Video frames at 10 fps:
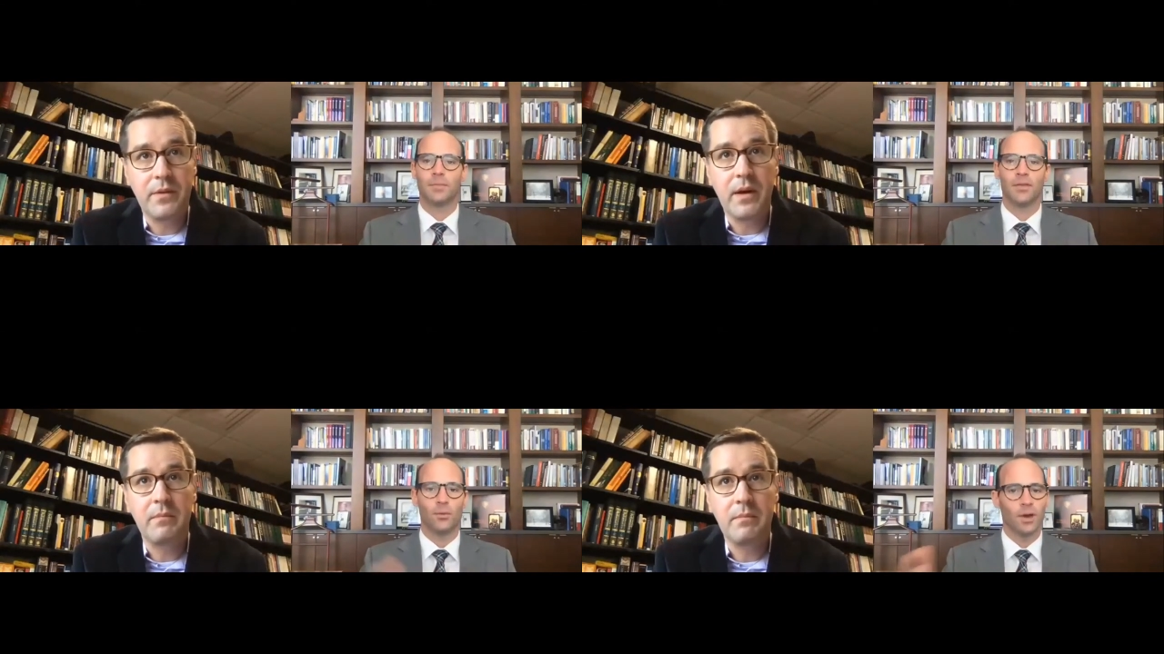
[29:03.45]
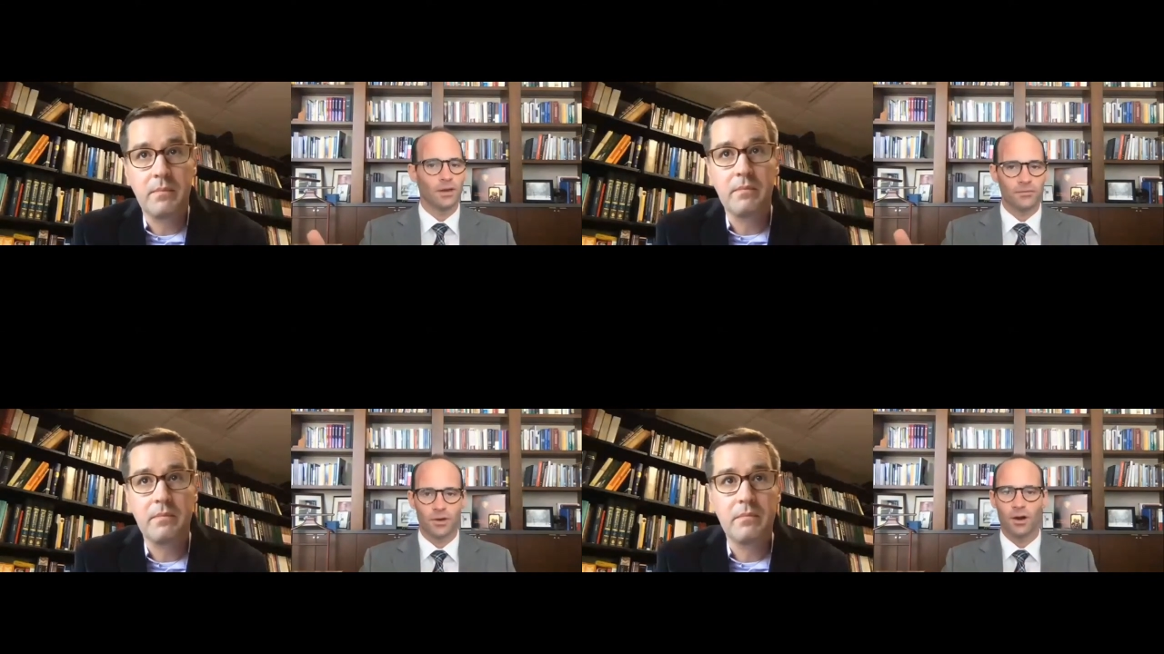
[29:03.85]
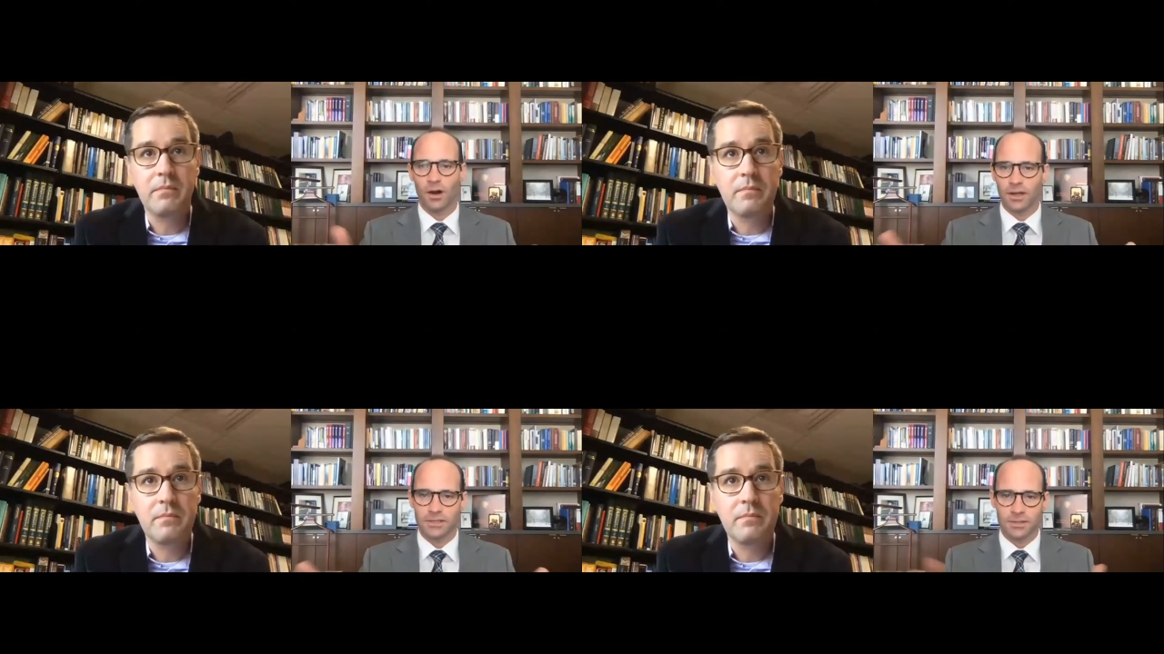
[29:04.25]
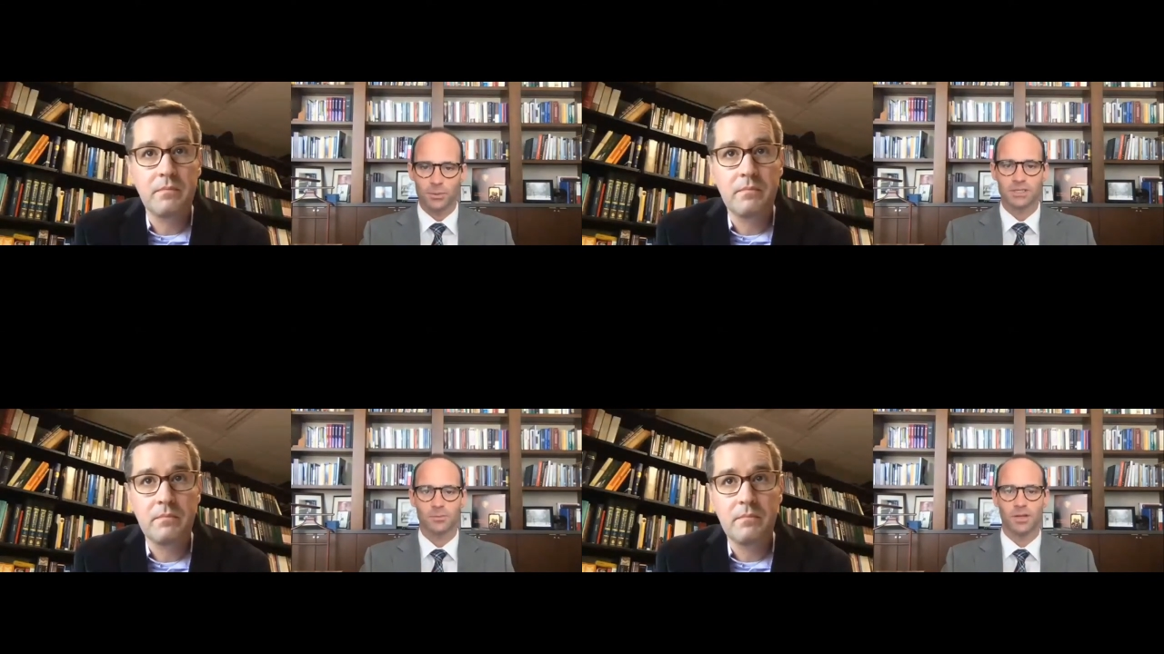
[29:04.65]
Speaker 1: the way, for our audience, the
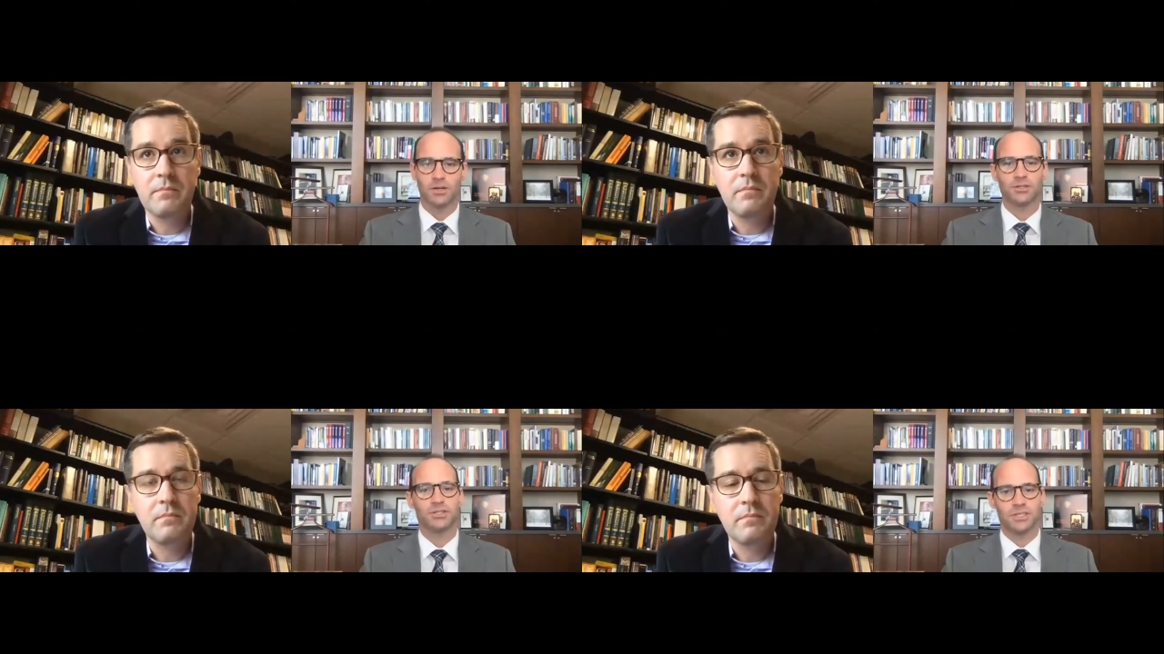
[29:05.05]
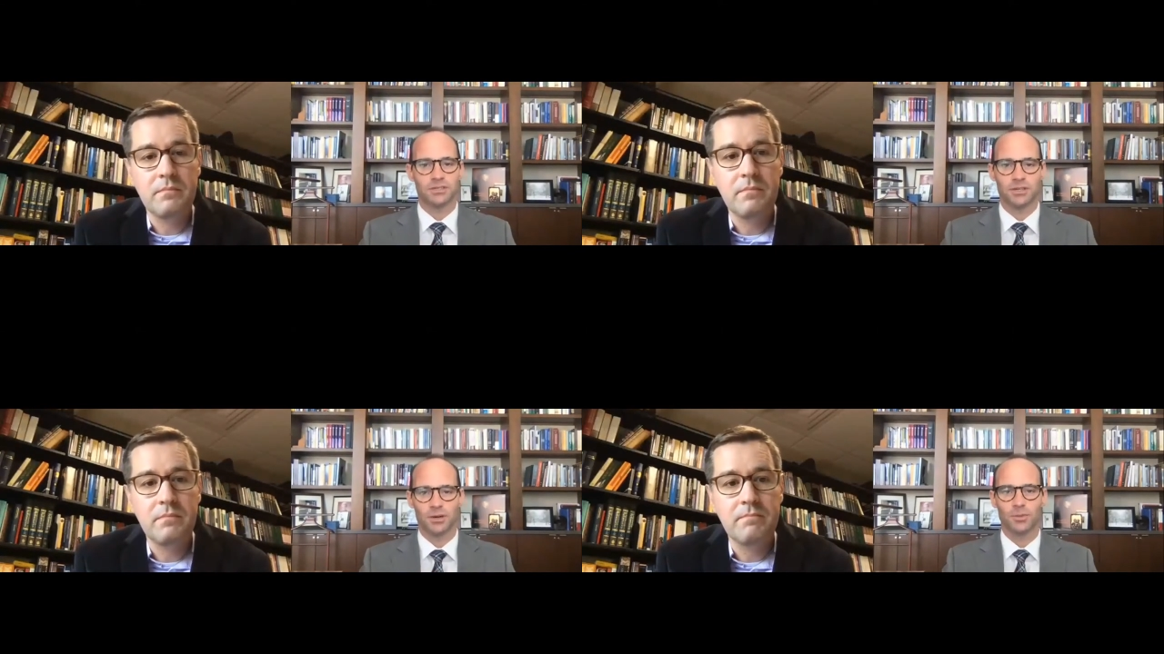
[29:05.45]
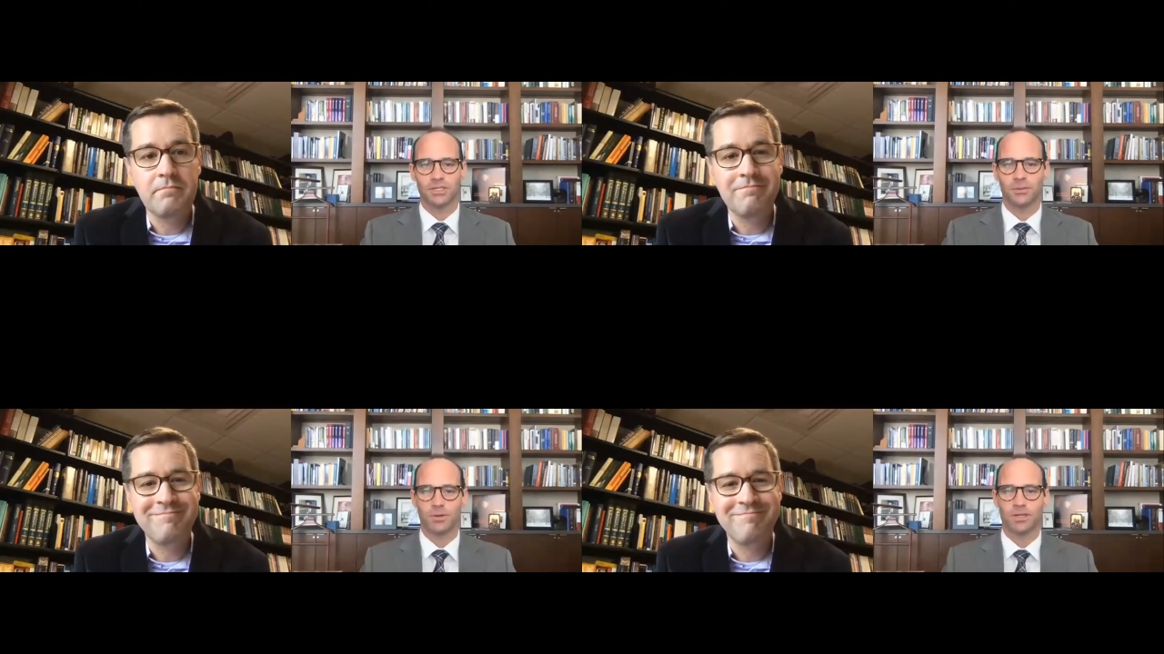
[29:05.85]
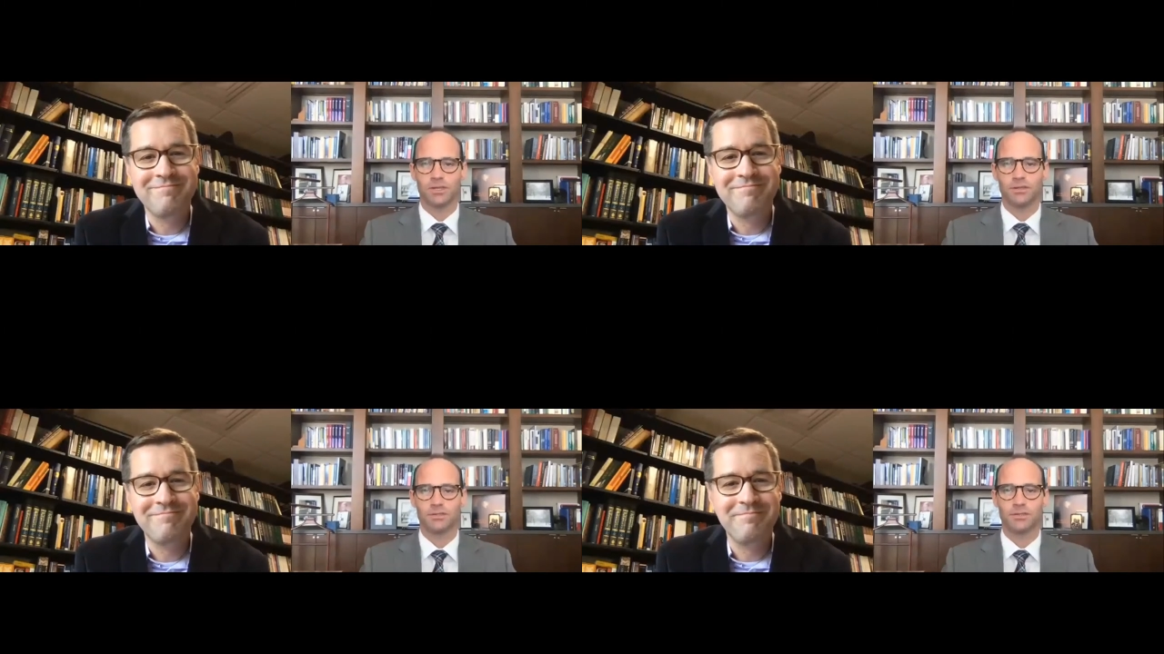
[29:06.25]
wisdom literature is a term we typically
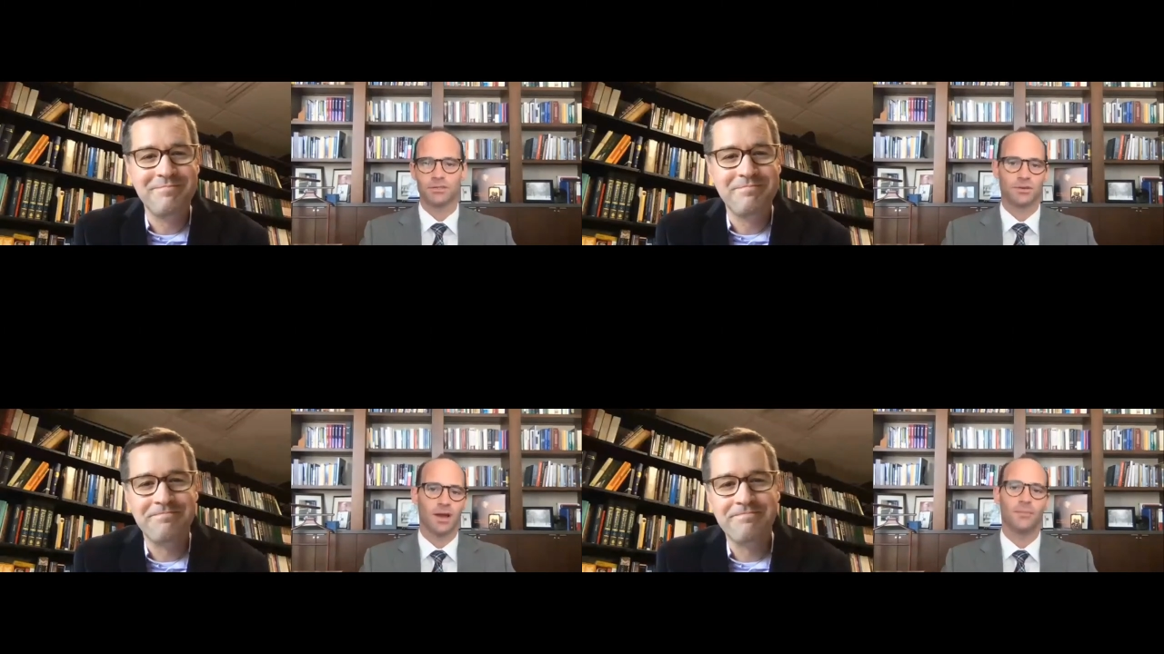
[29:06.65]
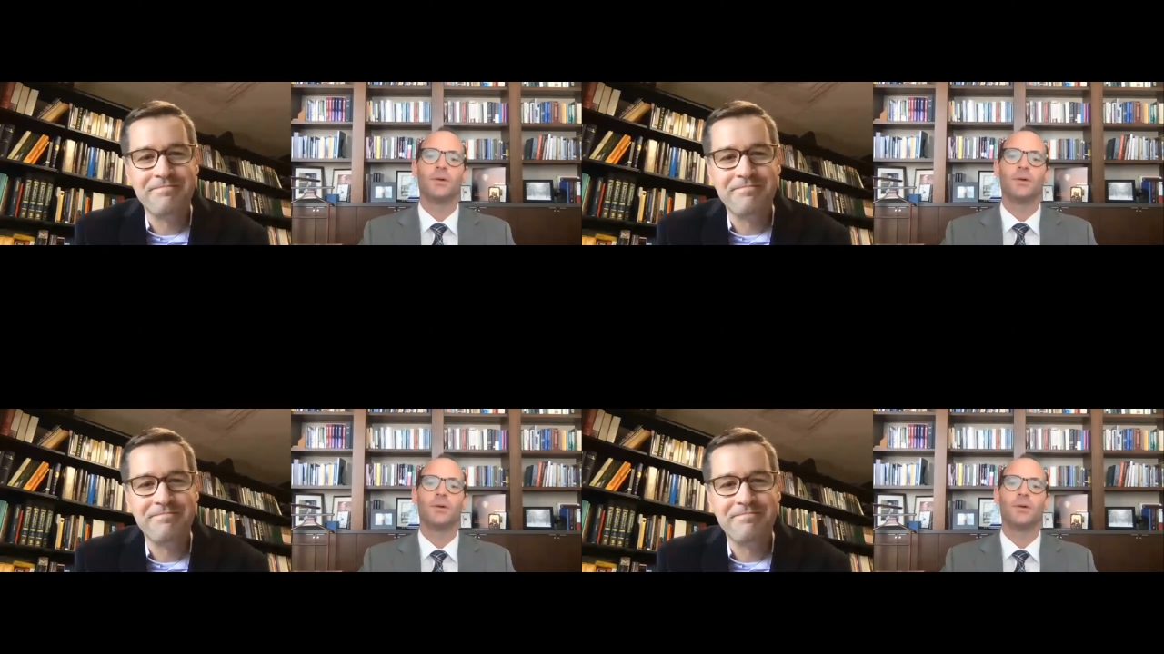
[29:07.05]
use to describe